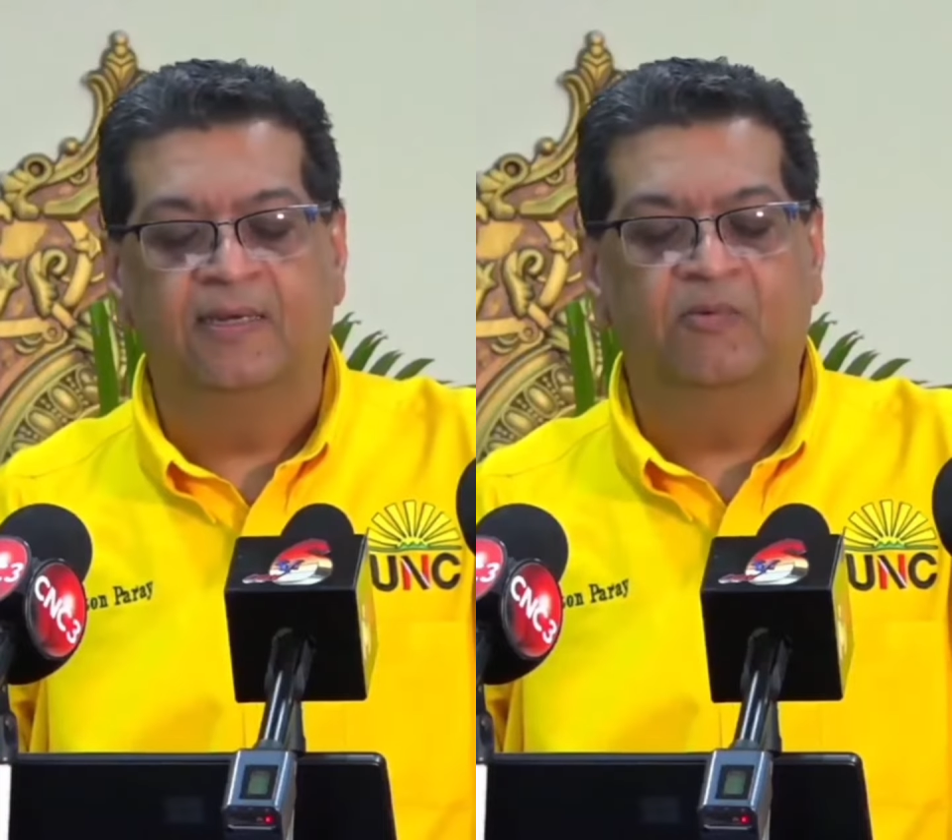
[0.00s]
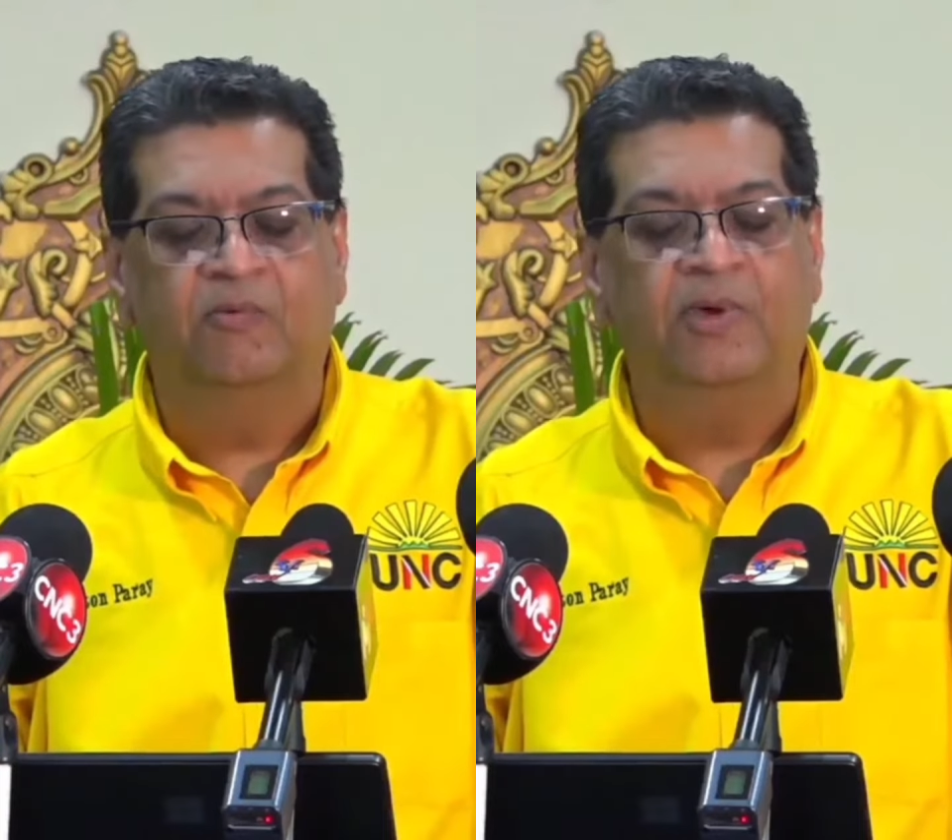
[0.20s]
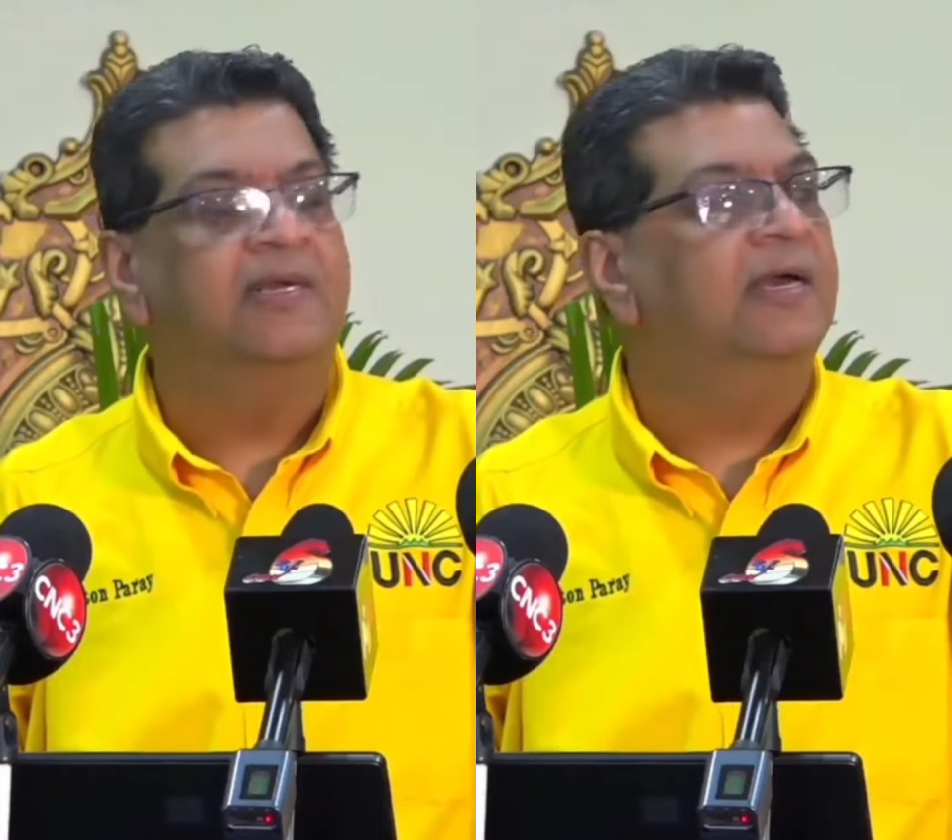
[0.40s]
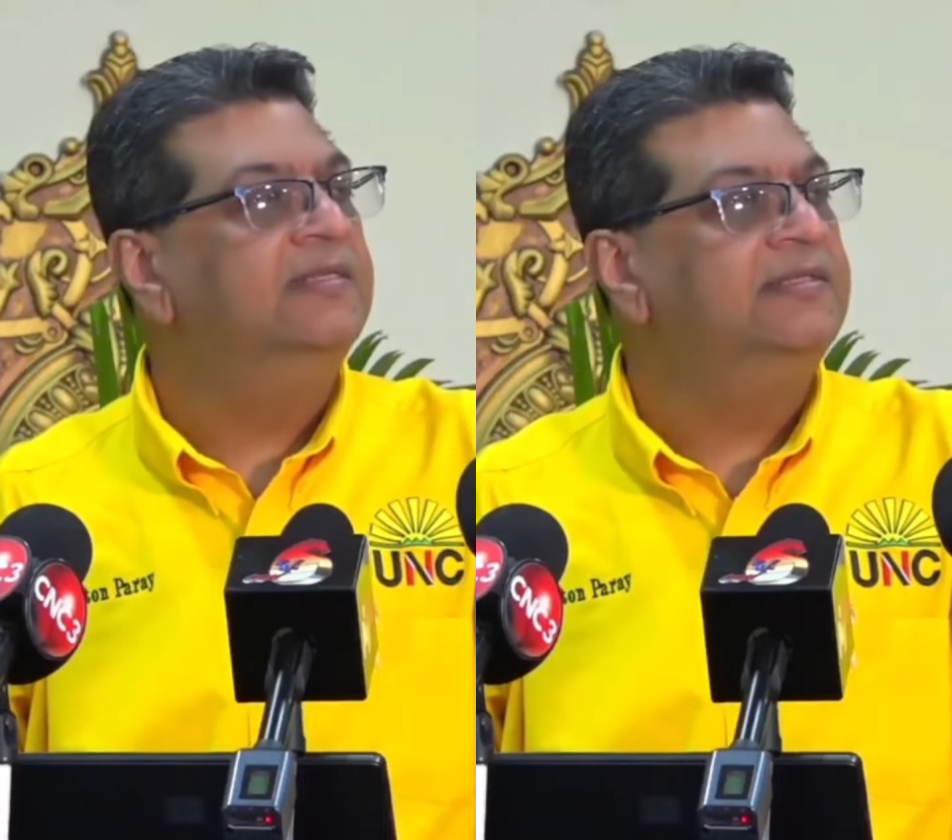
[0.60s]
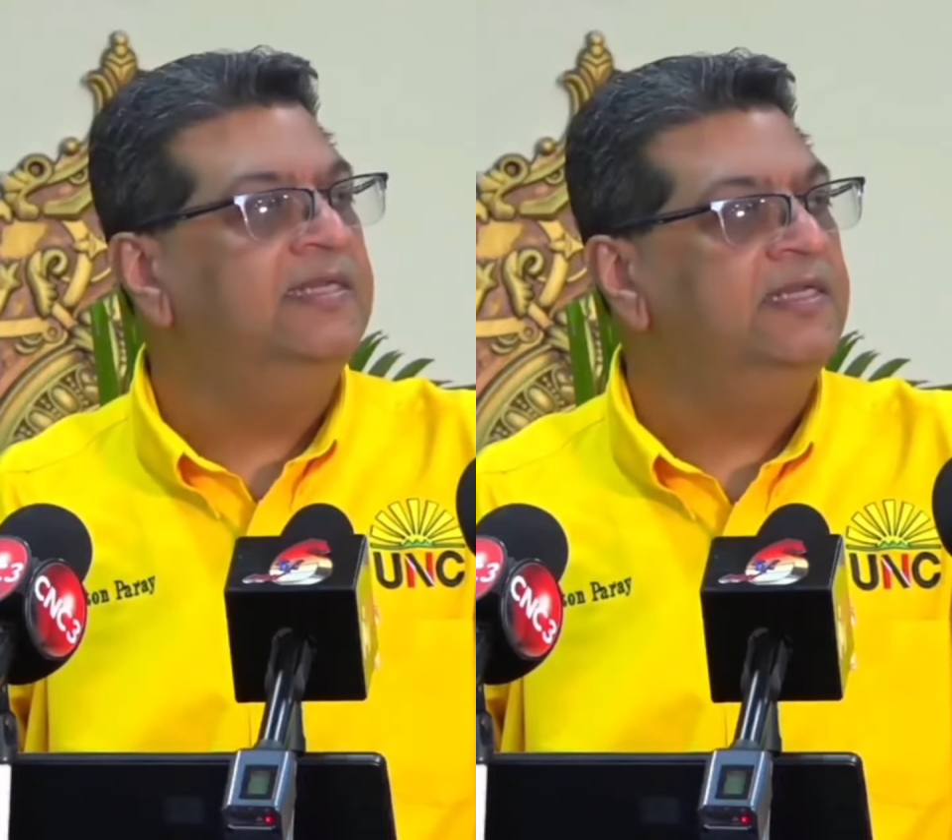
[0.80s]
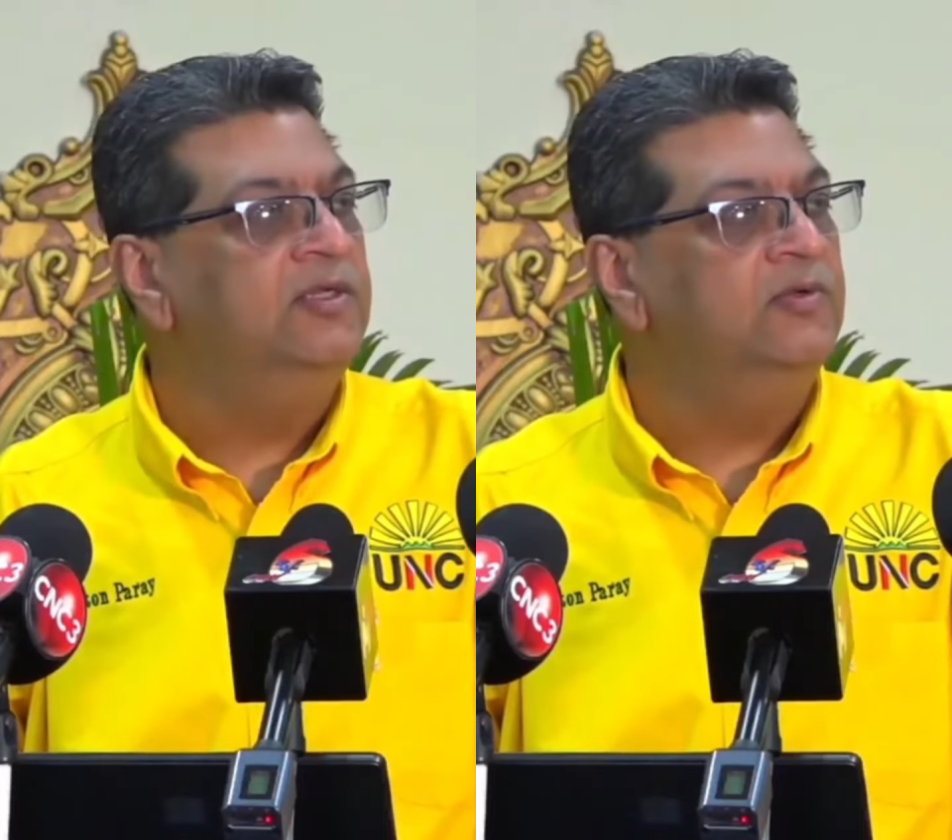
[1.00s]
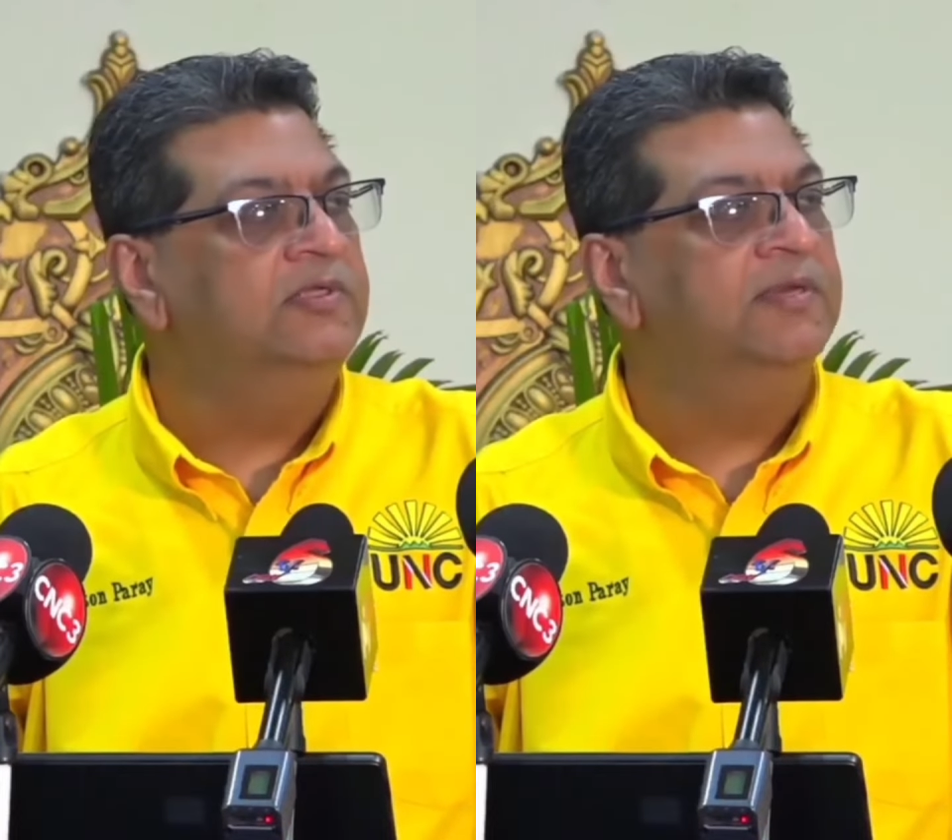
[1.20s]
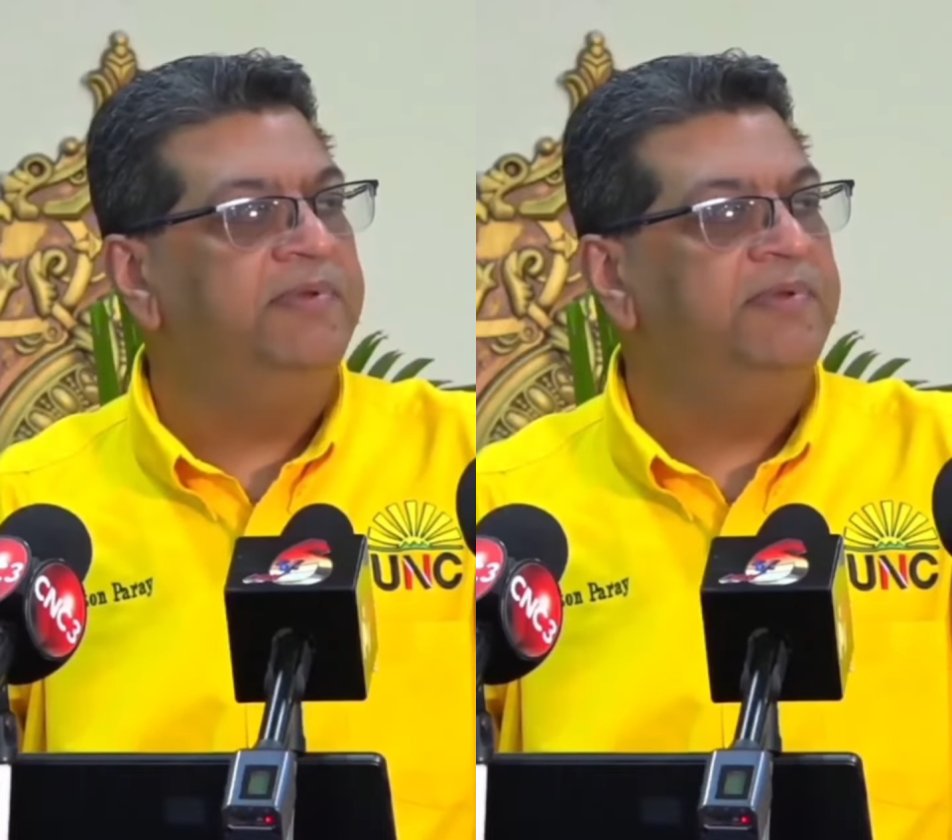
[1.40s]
will continue to